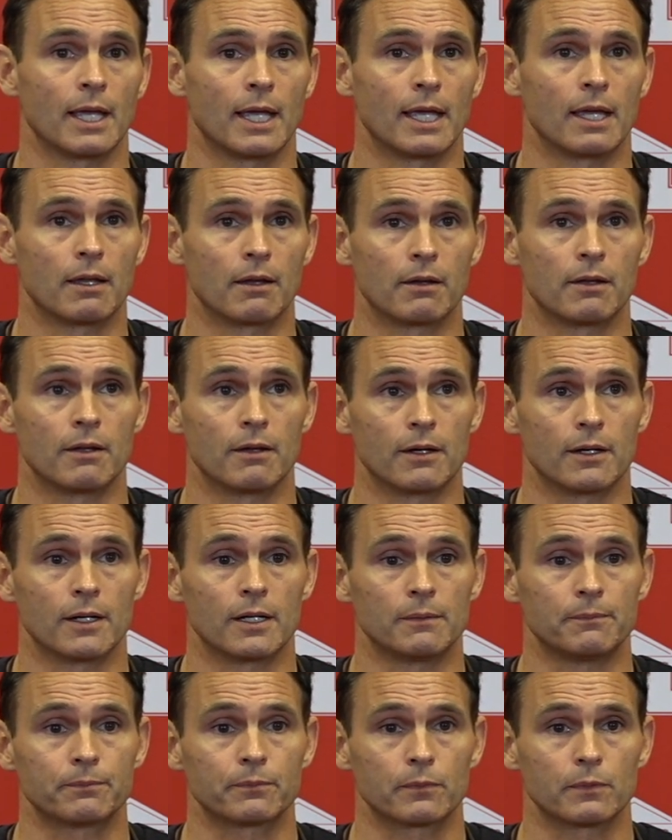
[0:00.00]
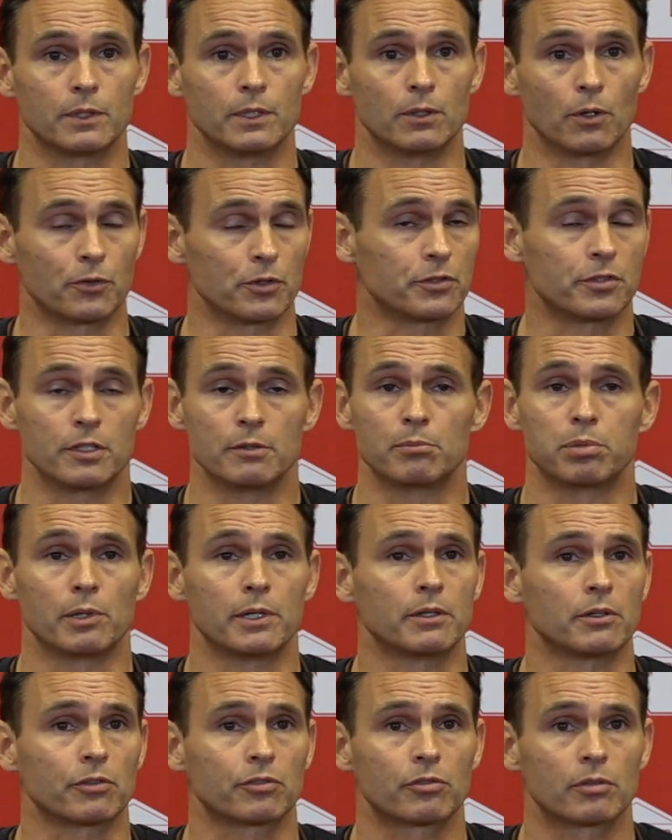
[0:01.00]
you know, their team
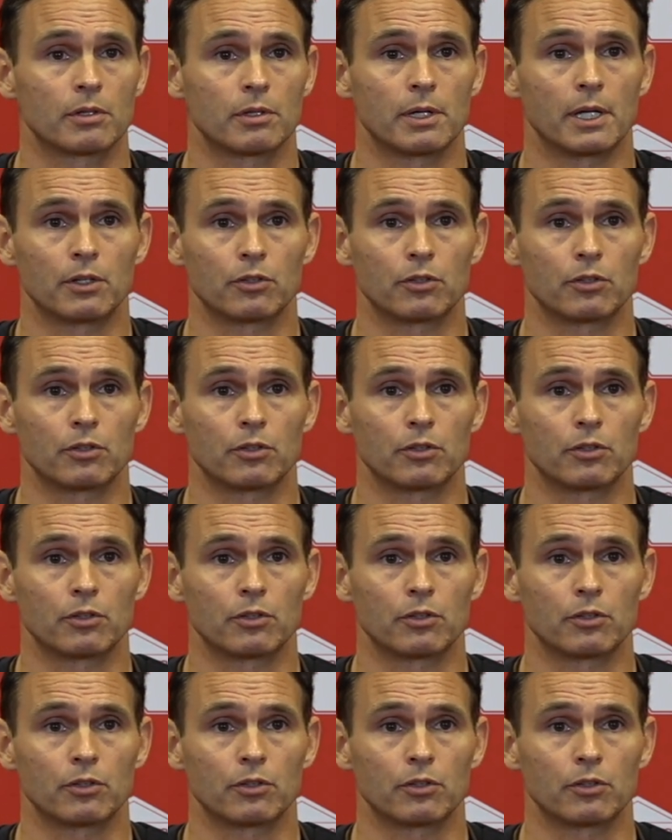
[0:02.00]
players.